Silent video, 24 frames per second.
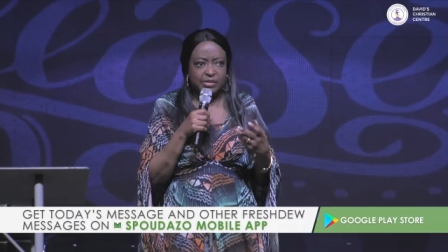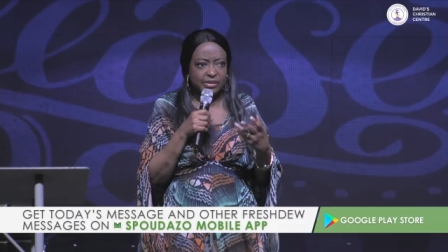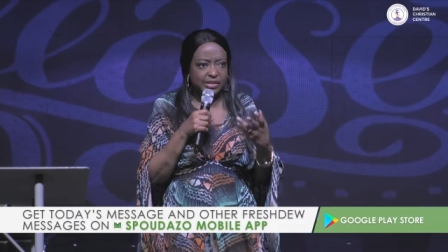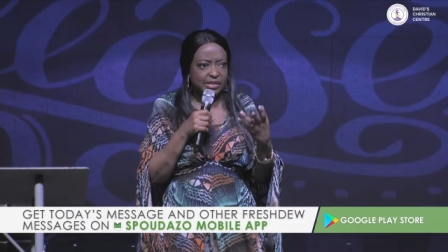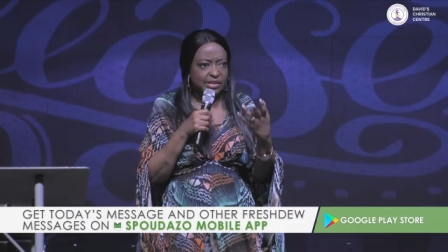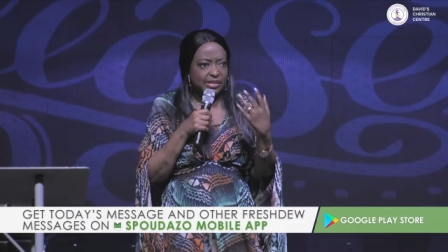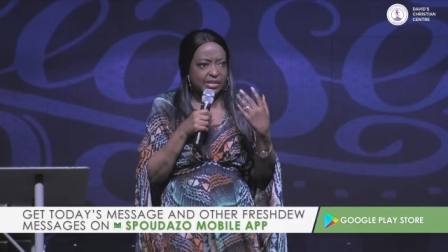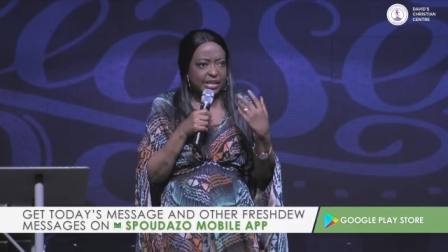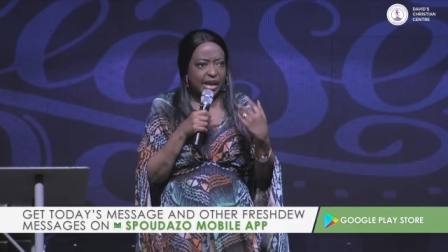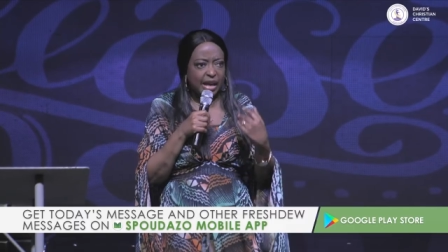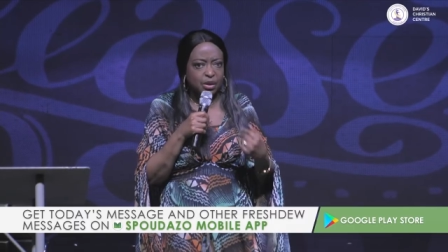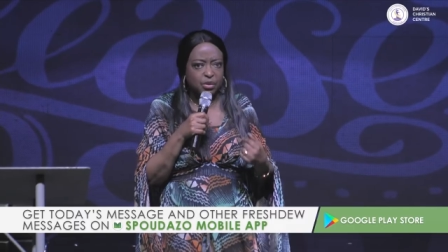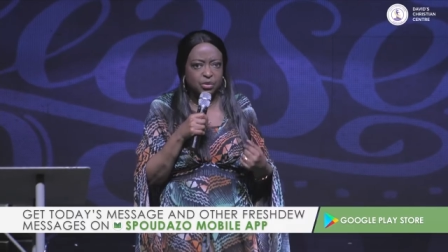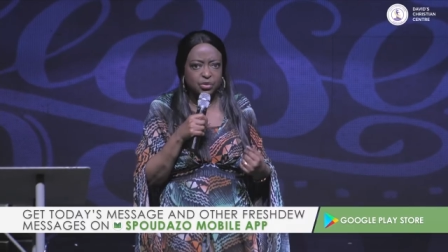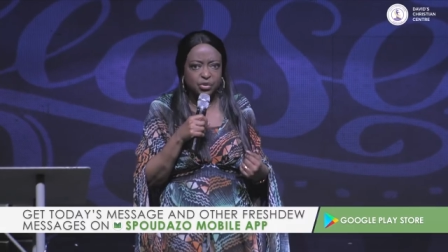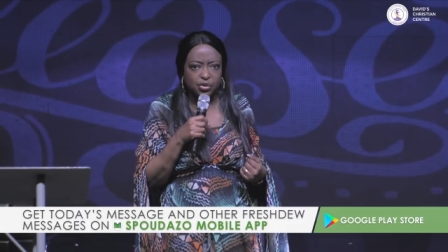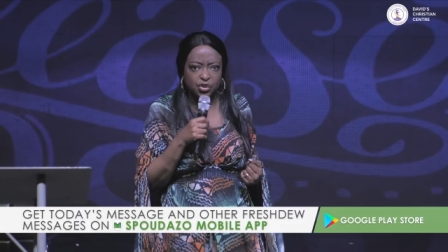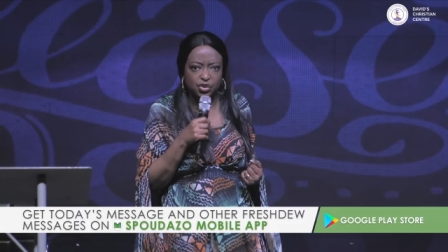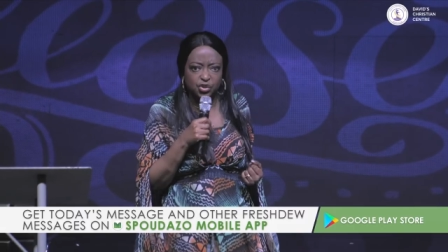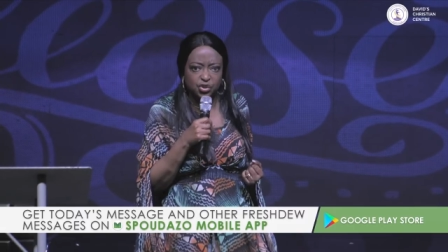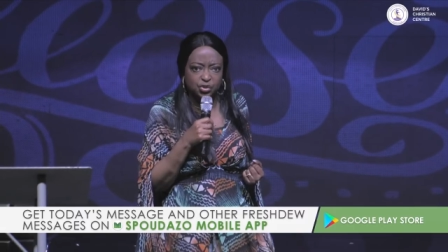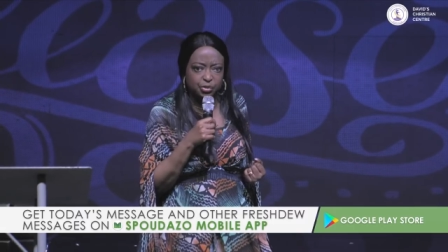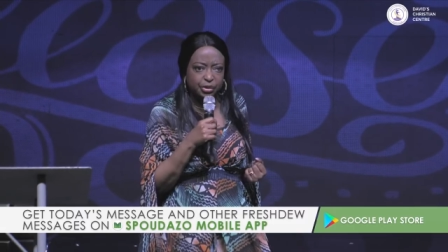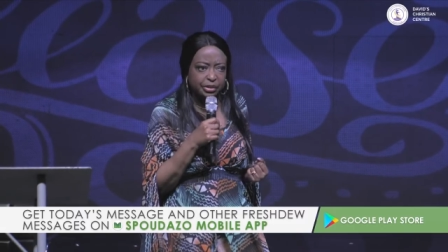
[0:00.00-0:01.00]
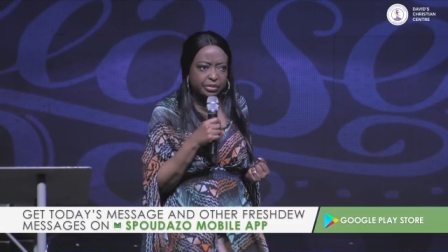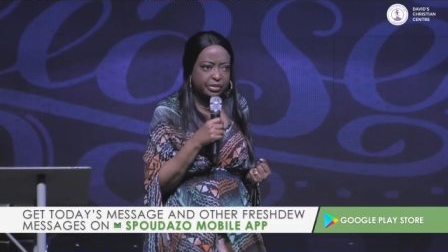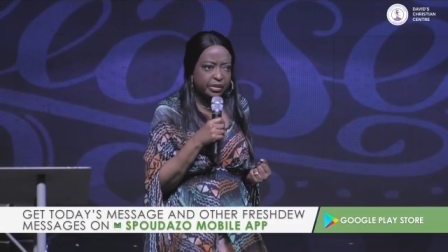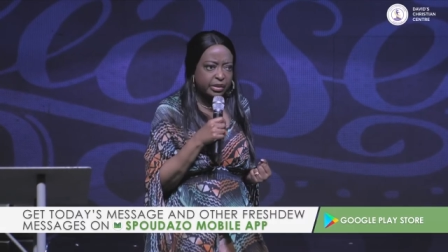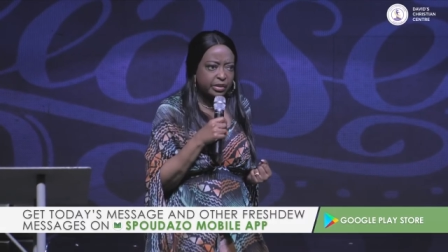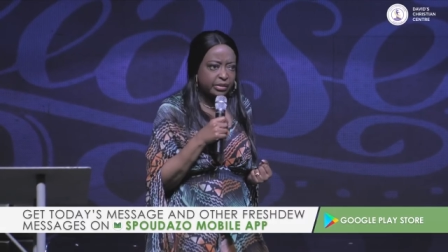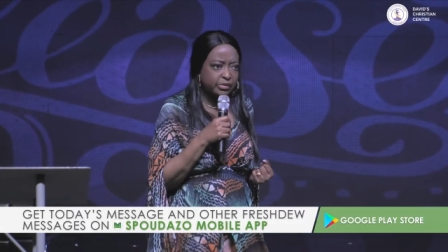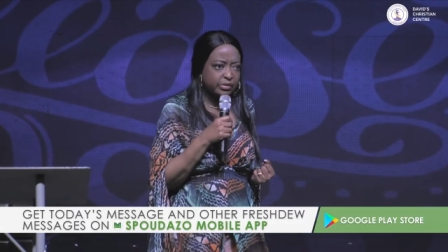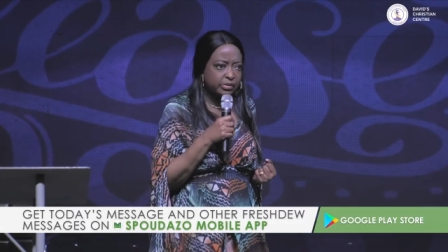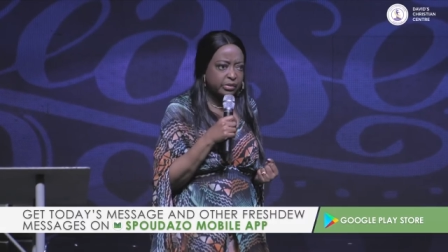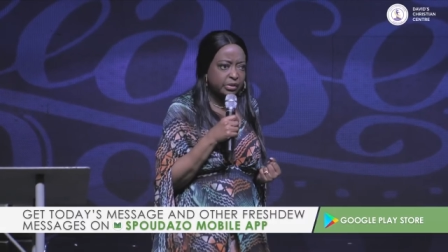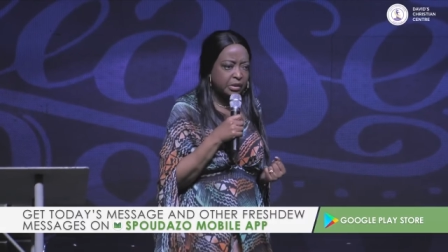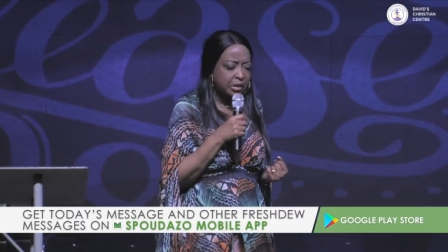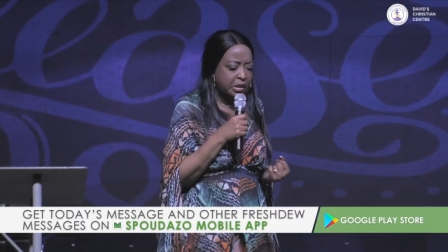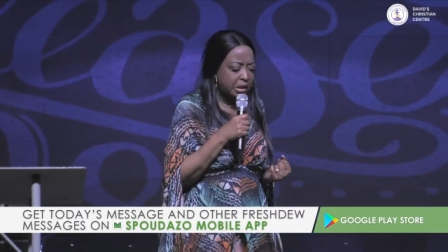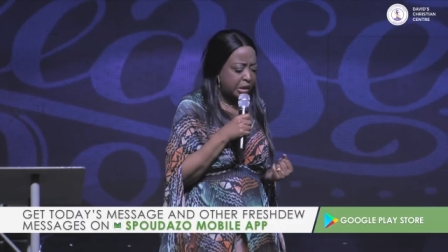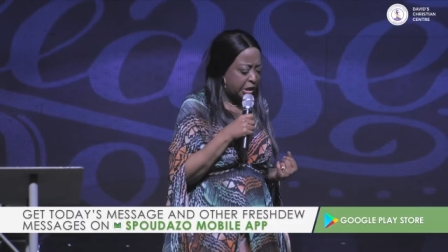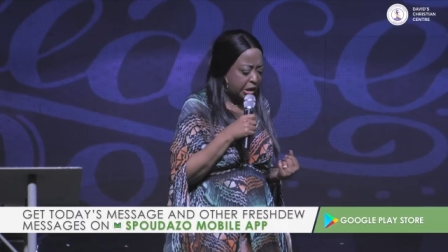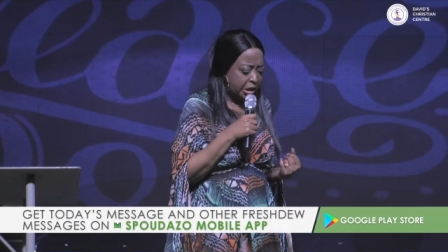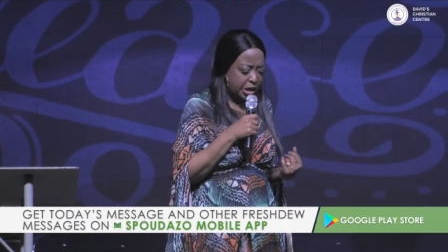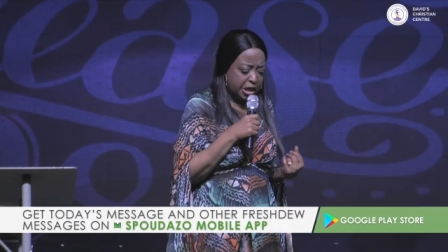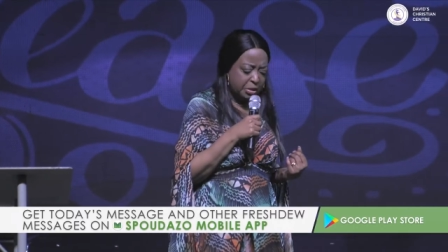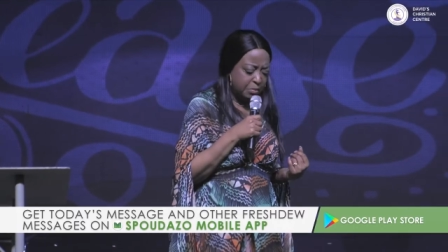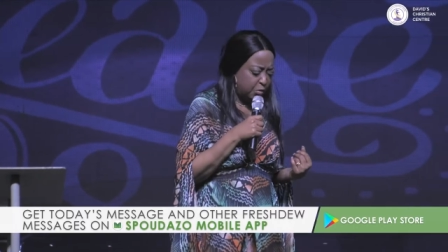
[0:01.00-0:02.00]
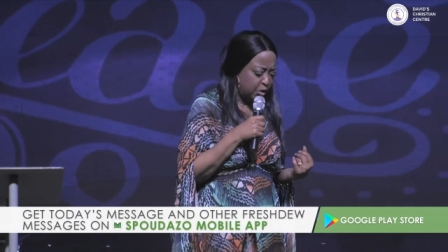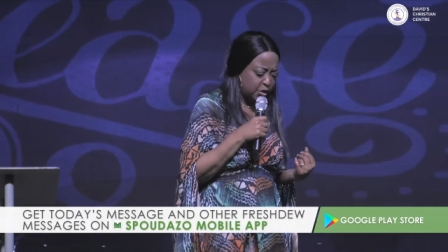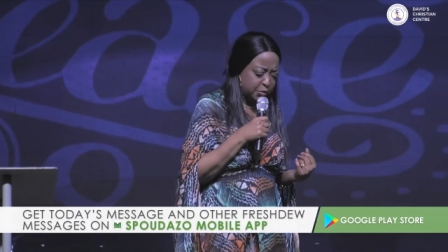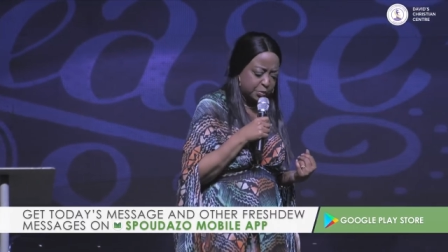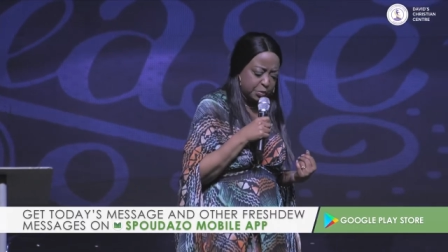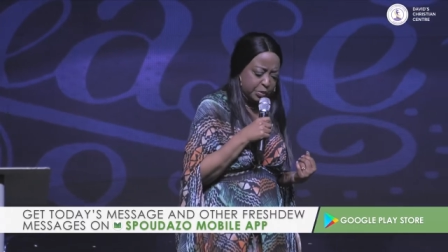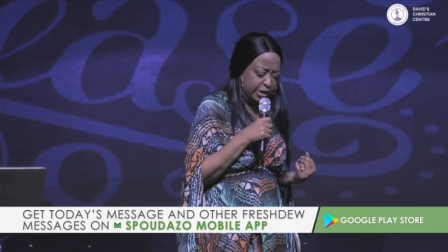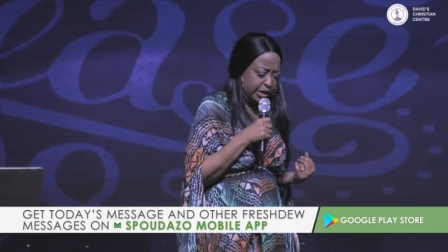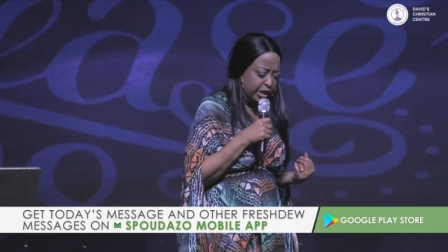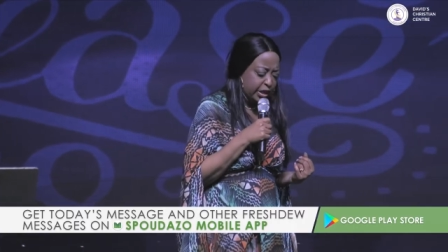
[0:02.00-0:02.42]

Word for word: Is this guy who does great things? He must